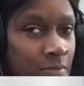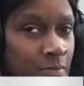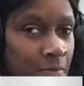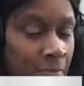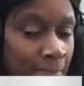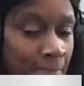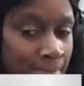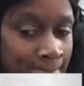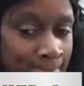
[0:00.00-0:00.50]

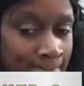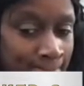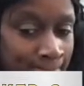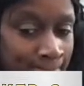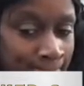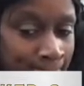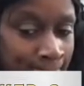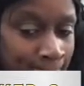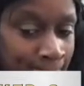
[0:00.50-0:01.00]

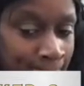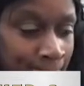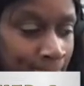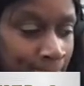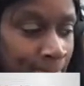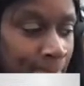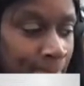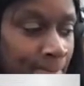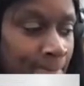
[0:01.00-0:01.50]

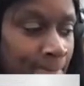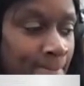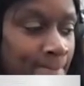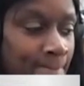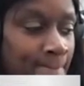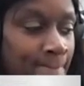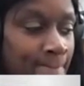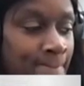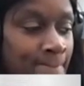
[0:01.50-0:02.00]

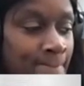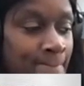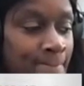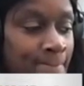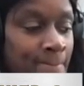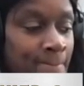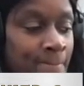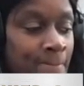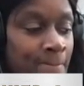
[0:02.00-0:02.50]

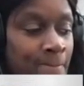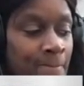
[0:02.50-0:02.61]
This person isn't speaking.